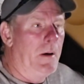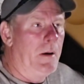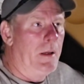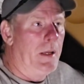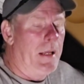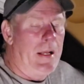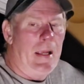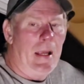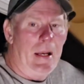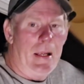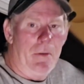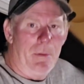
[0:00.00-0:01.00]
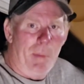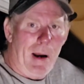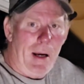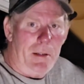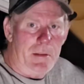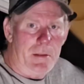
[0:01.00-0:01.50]
But any of the
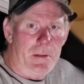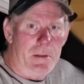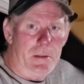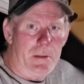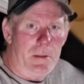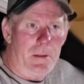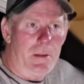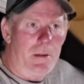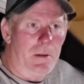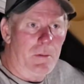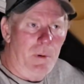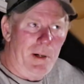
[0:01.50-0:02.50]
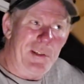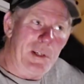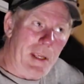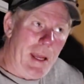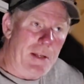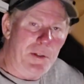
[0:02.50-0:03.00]
boxes,
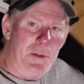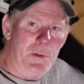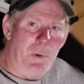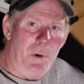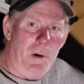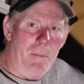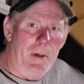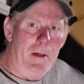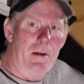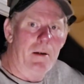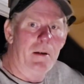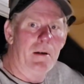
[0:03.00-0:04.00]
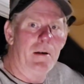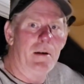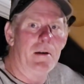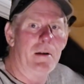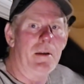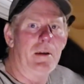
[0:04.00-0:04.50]
once you catch a swarm,
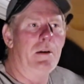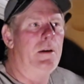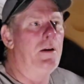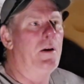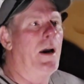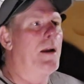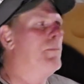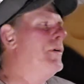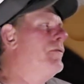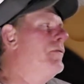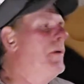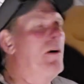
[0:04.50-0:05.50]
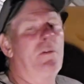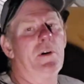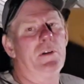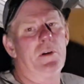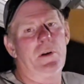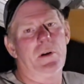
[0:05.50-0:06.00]
you got to move them
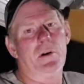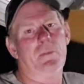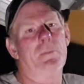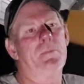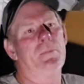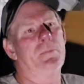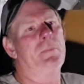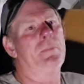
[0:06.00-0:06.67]
over to your